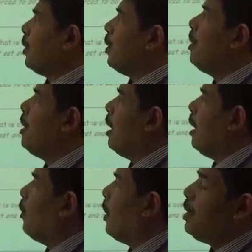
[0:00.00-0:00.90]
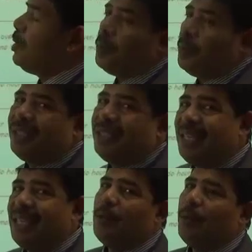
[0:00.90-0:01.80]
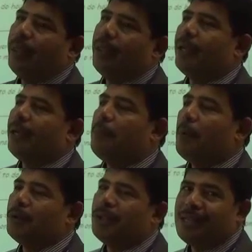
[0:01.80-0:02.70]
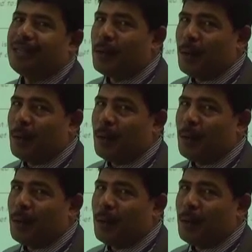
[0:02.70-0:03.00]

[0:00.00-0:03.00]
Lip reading: So when you deal with their emotions,